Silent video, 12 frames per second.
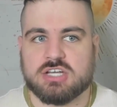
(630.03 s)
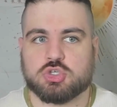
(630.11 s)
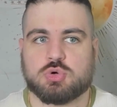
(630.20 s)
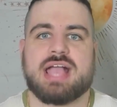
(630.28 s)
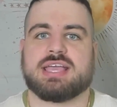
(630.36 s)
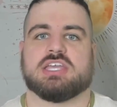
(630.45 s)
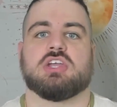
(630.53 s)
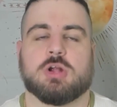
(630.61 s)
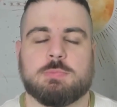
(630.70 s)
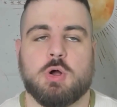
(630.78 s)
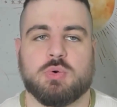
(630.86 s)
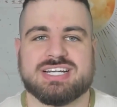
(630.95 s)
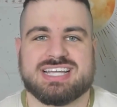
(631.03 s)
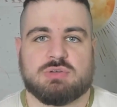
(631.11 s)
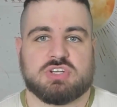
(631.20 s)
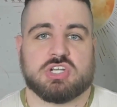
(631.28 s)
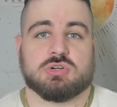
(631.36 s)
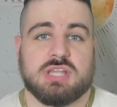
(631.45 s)
dragging your opponent
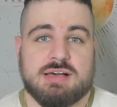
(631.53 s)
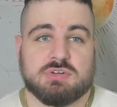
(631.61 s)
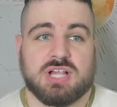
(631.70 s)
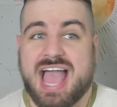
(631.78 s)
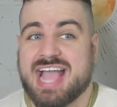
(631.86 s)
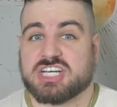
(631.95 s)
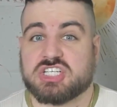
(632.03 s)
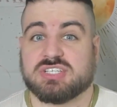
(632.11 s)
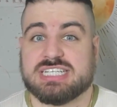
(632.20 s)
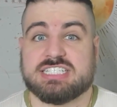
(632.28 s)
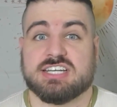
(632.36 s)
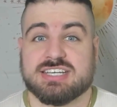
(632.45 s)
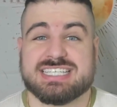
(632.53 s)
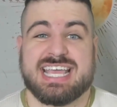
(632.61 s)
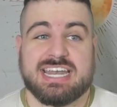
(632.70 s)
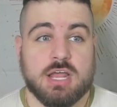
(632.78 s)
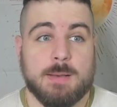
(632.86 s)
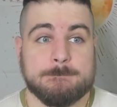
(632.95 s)
down to your level actually does
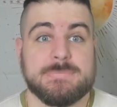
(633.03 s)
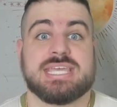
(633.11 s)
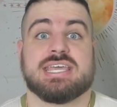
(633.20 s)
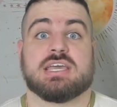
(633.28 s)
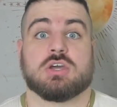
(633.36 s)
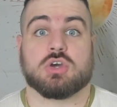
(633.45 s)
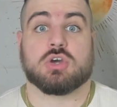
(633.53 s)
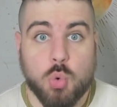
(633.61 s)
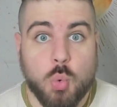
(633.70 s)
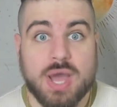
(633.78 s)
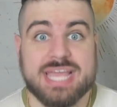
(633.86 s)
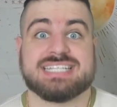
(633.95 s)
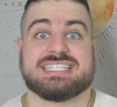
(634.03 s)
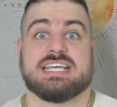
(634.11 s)
end up being quite